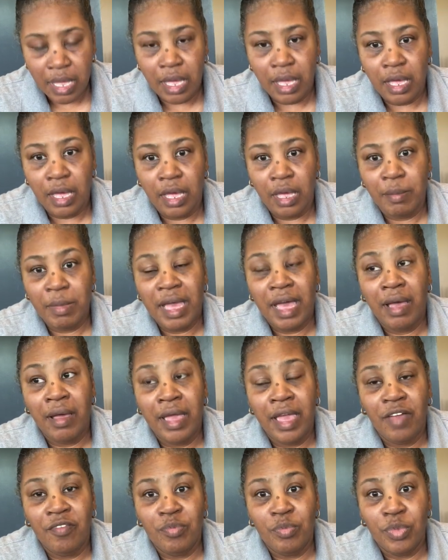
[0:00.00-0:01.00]
I'll
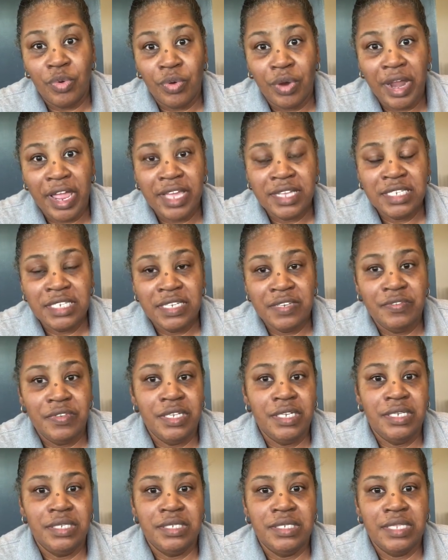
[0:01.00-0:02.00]
have more
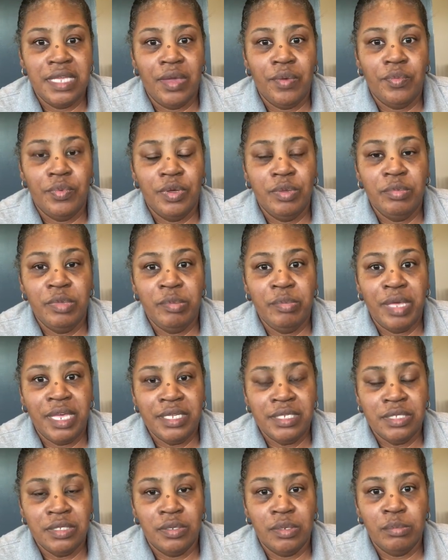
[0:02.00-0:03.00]
activities that will be
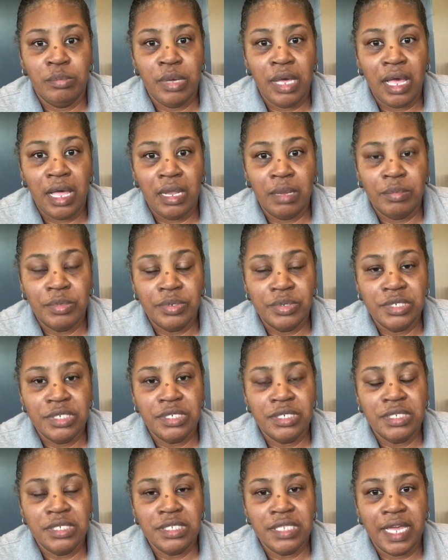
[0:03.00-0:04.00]
based on polymers,
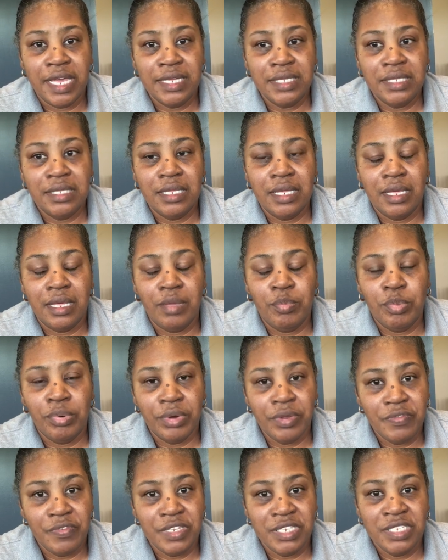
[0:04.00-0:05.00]
just like the
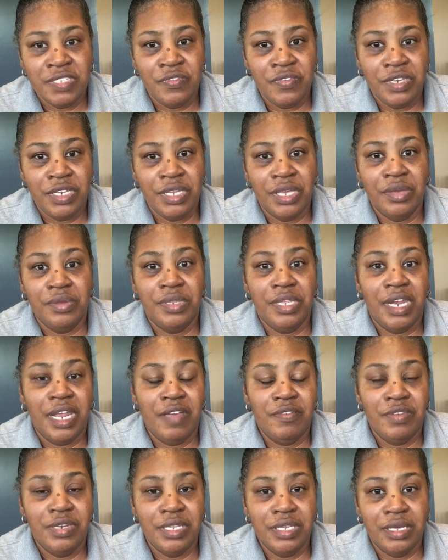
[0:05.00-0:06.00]
previous video that
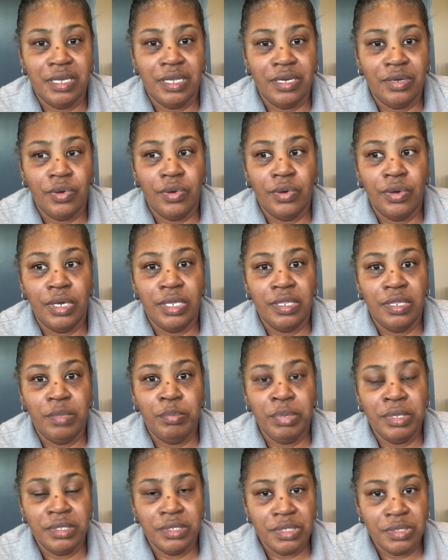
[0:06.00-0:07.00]
I've done on
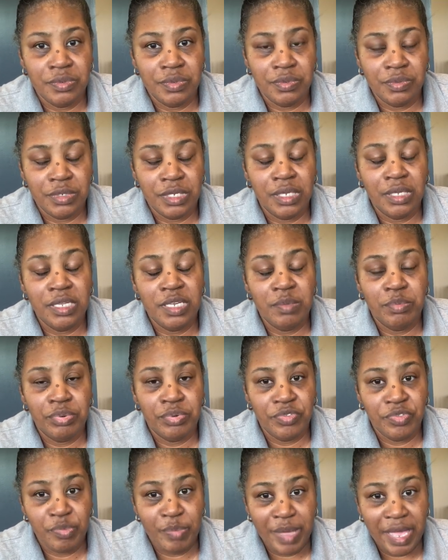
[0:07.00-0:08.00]
the
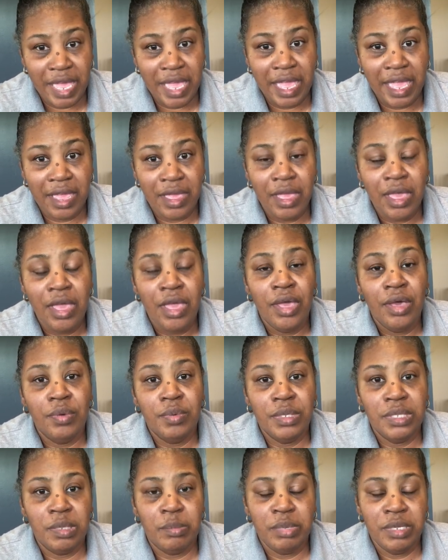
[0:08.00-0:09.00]
leak-proof bag
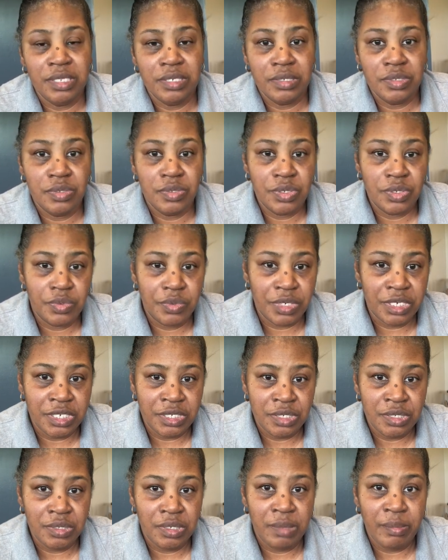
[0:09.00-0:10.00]
with the pencils going
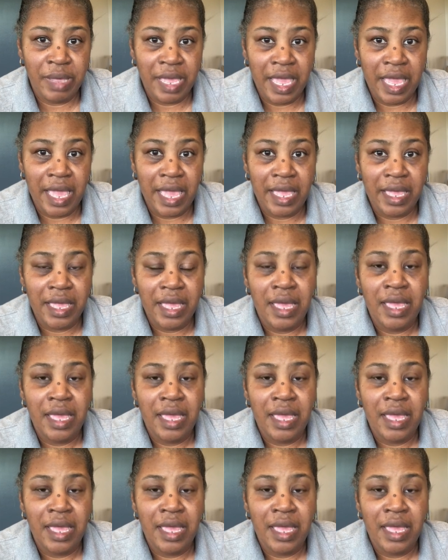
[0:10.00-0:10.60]
into the bag.